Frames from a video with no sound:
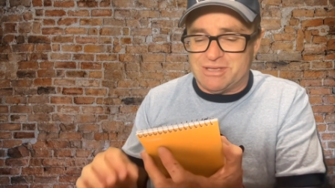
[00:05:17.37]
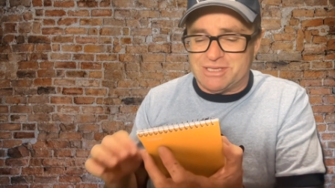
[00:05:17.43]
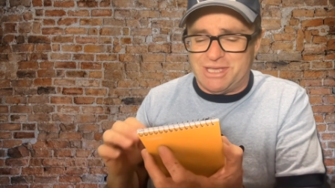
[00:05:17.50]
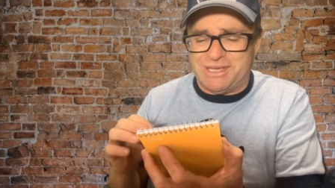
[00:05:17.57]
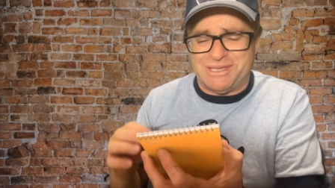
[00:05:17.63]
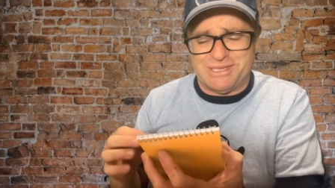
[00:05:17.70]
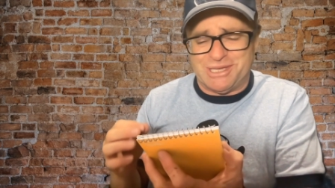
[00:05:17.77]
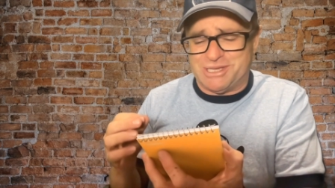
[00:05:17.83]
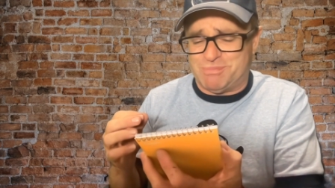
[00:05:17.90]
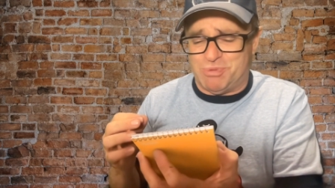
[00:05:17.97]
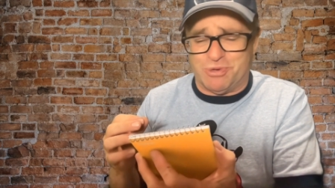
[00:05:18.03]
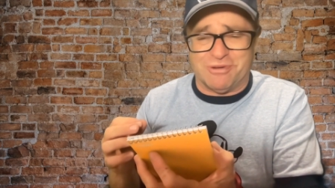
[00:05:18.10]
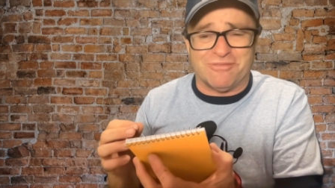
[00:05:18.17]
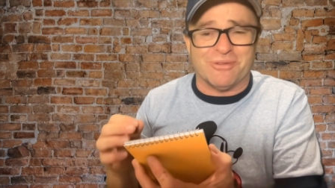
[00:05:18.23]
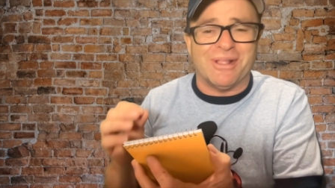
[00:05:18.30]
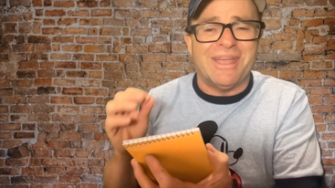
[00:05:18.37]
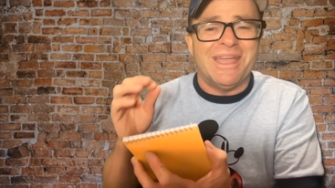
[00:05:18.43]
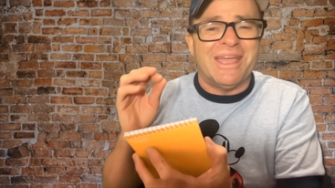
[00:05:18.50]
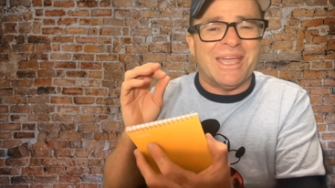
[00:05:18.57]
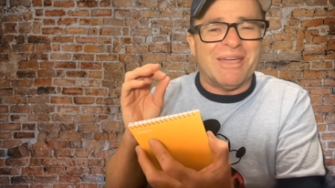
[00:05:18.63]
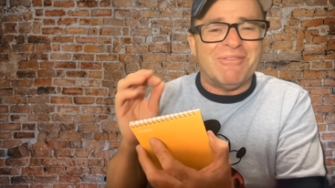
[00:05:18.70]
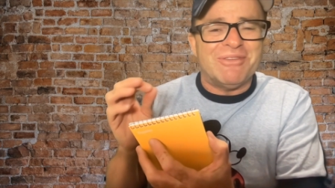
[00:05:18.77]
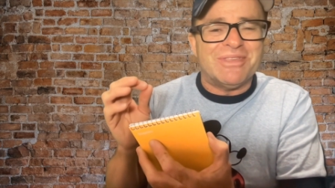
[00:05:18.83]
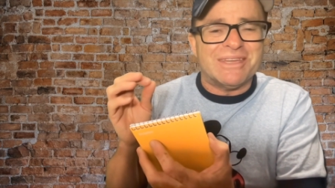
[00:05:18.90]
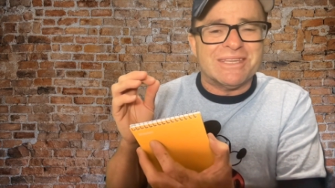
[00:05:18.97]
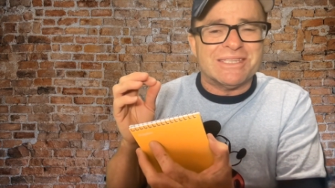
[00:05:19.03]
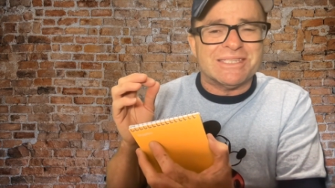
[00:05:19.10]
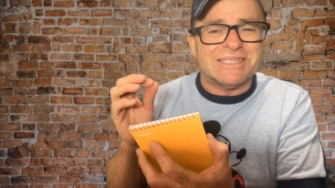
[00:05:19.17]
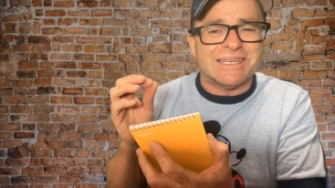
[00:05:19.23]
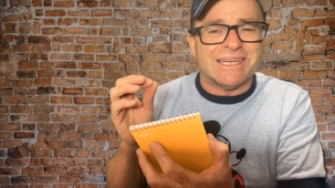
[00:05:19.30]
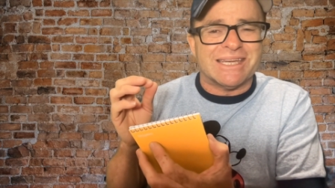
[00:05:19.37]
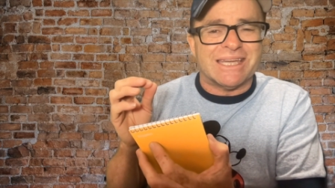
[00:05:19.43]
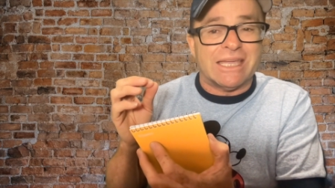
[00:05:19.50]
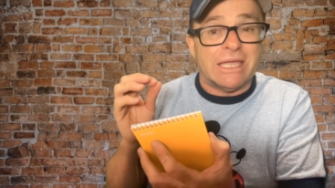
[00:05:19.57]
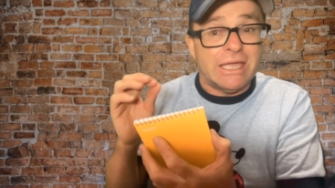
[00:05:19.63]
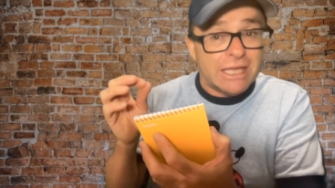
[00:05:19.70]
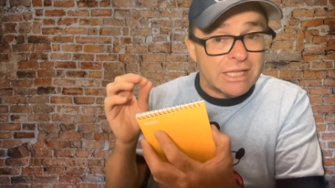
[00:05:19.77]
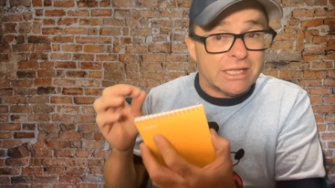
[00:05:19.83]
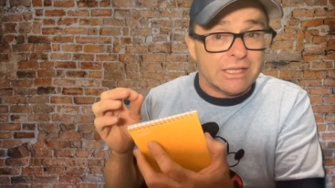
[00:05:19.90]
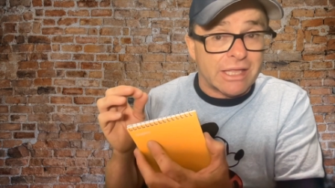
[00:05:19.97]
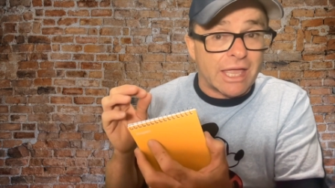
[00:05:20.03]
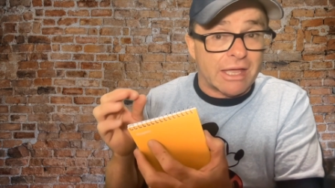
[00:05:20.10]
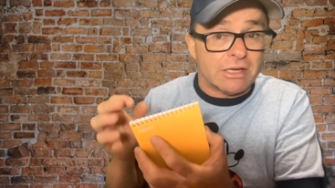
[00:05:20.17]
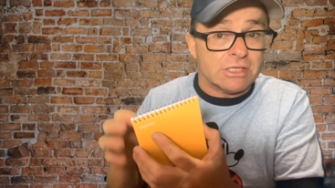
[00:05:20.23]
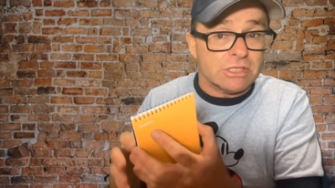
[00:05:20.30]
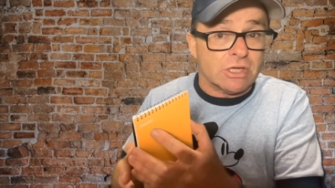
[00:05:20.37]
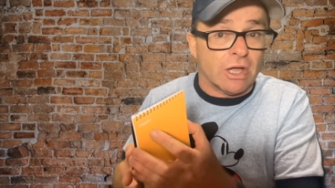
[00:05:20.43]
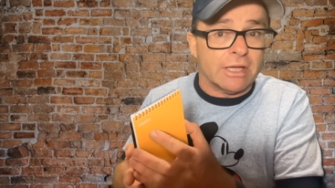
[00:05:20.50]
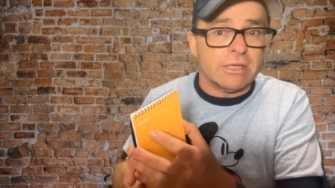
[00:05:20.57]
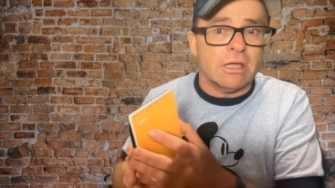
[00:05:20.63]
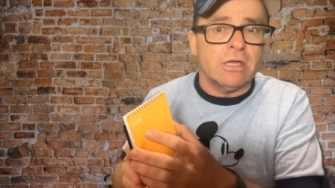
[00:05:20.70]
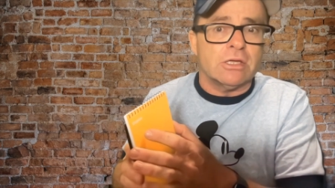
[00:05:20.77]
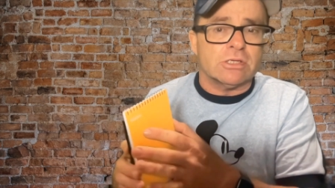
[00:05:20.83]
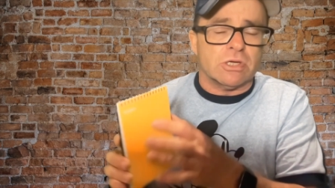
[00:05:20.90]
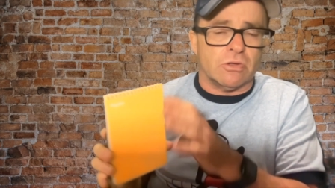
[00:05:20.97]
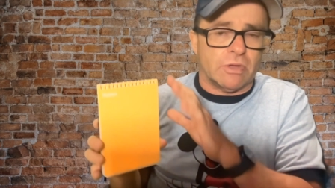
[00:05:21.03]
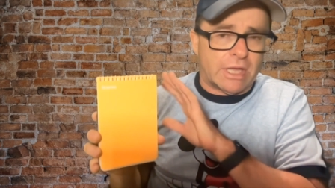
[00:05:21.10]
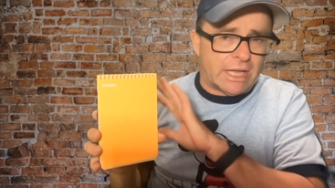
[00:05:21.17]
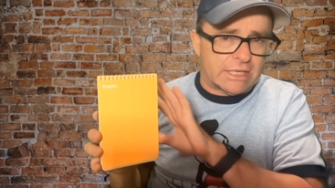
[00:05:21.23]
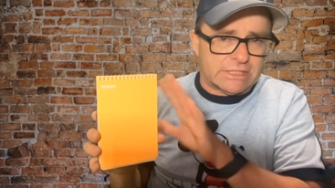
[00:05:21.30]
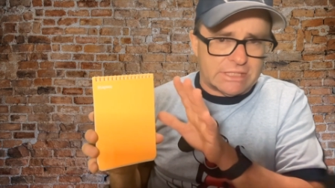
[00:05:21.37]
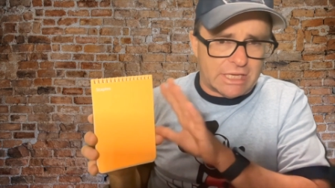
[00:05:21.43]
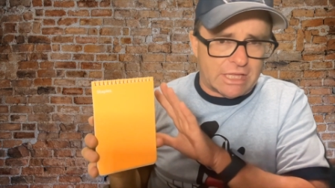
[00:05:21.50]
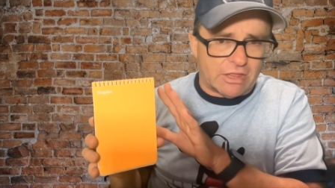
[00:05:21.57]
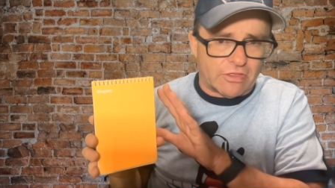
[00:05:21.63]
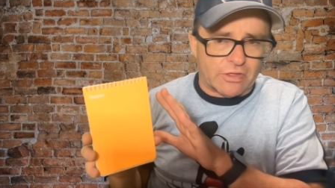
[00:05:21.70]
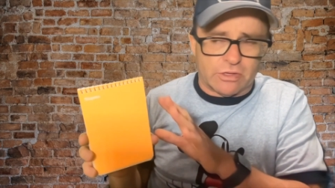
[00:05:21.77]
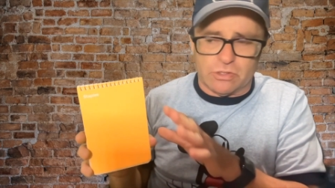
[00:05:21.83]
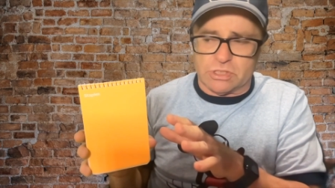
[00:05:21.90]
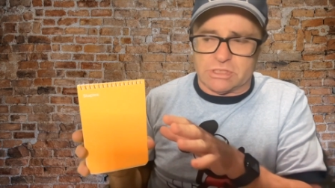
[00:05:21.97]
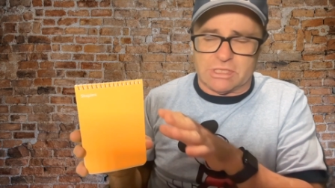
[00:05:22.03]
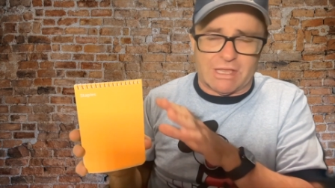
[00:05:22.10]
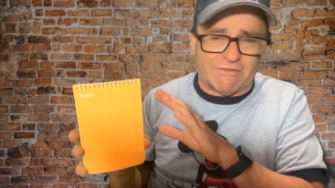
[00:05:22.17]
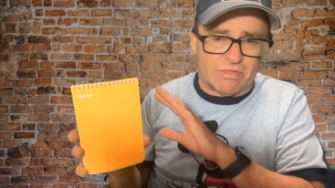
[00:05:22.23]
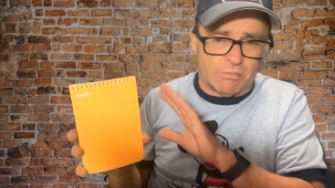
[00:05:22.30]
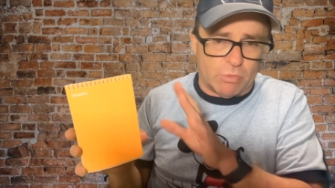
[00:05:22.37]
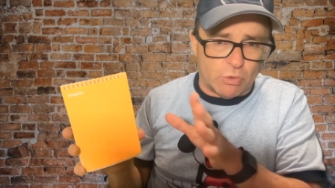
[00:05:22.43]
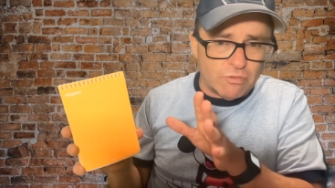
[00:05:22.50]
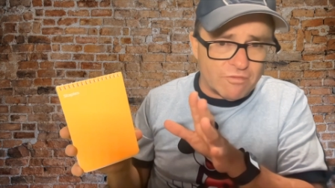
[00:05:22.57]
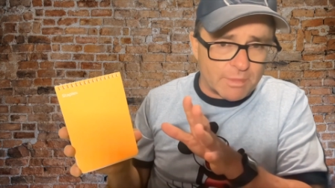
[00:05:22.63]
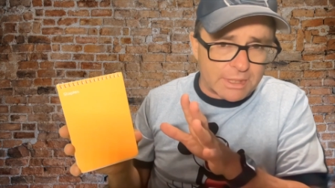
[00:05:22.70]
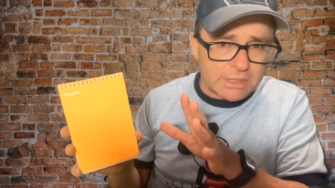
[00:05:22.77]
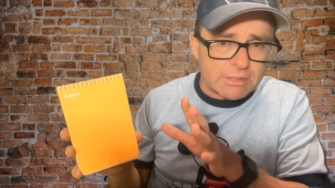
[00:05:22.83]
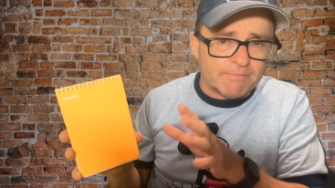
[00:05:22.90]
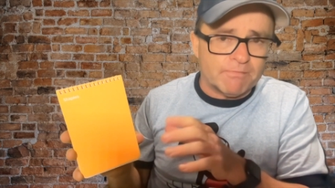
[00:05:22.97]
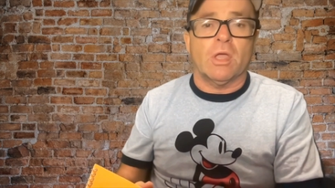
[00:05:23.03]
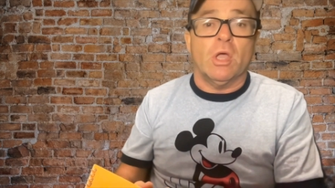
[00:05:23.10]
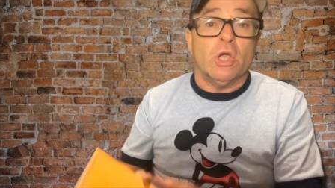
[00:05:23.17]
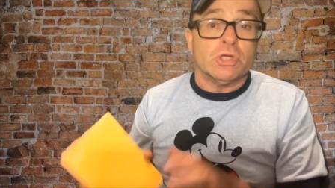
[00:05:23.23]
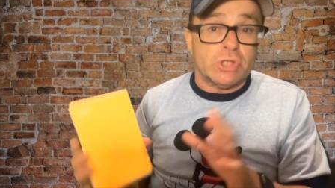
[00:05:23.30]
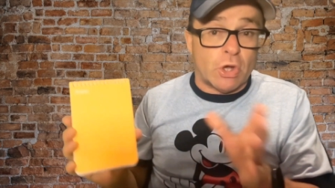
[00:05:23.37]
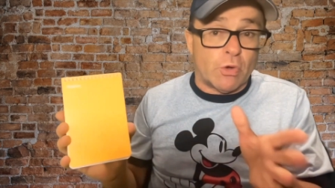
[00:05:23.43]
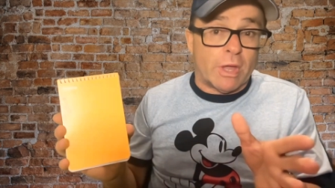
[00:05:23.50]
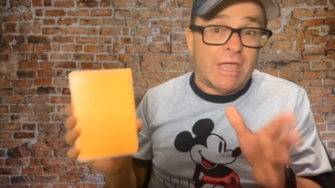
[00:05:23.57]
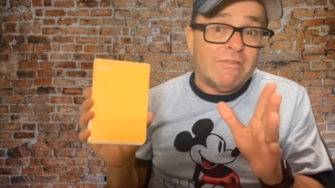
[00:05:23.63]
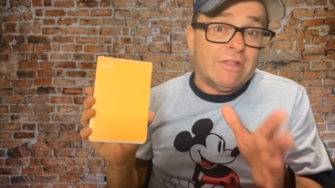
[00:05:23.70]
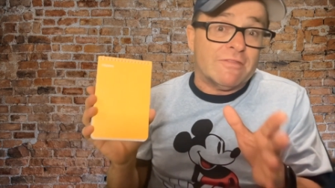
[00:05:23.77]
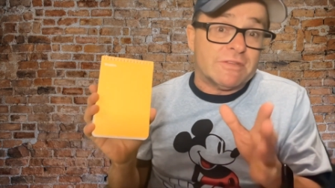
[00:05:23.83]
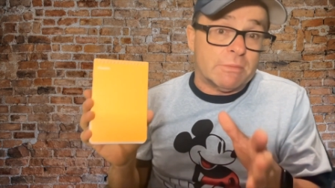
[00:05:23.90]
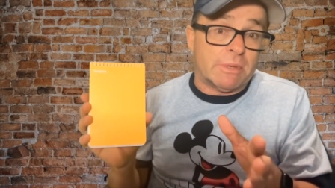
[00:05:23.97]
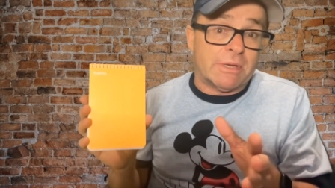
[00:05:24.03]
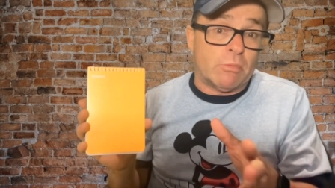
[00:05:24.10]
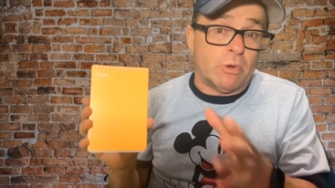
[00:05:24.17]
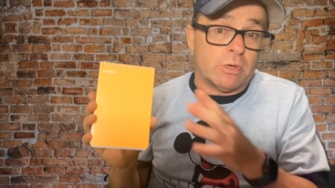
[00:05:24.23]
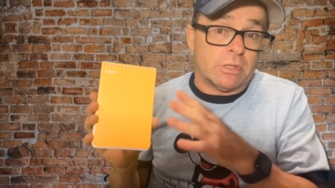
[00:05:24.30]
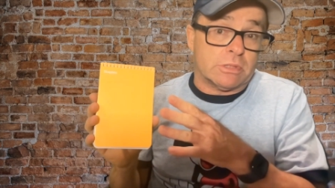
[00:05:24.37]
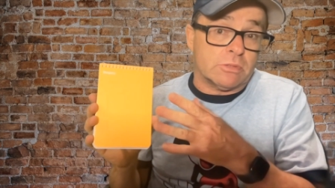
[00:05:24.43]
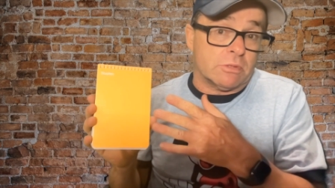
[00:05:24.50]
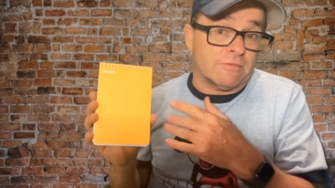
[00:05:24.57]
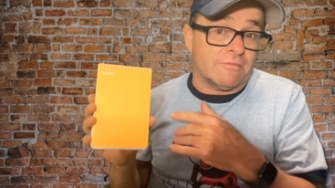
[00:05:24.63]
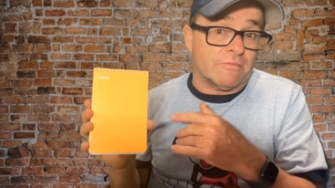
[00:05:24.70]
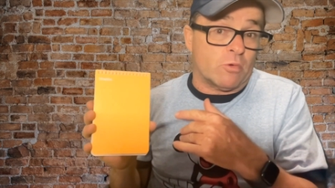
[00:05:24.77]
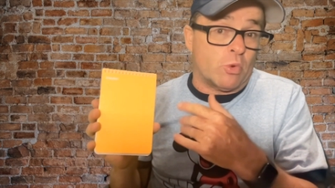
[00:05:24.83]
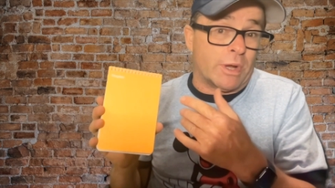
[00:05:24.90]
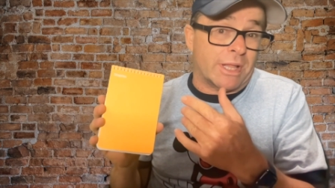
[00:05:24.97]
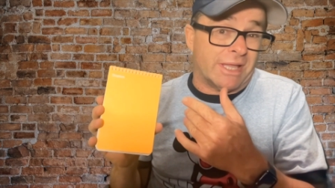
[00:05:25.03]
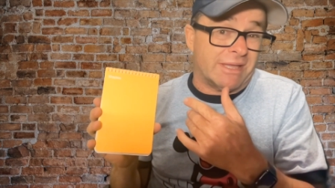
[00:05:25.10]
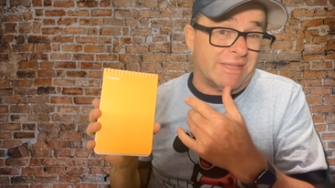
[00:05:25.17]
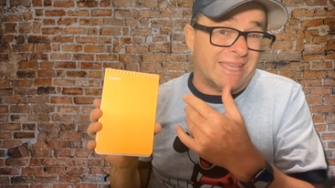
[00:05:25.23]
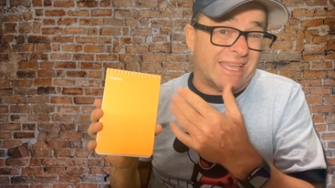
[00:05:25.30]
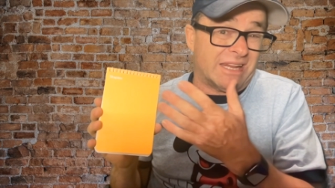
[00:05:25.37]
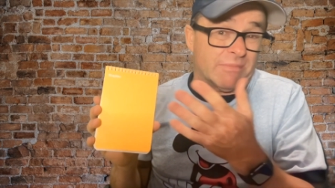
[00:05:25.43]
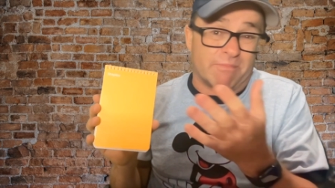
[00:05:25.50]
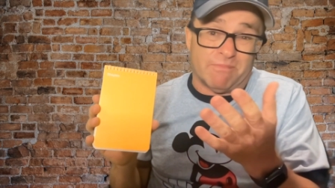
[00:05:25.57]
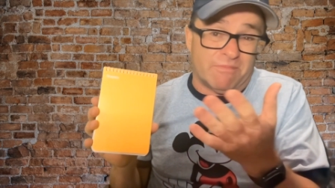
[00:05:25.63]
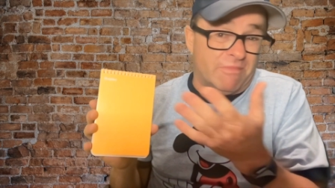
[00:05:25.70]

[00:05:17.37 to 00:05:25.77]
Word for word: just beautiful everything is uh, hidden out of sight so you can't see anything you just have the movement so even if somebody were to sort of quickly get a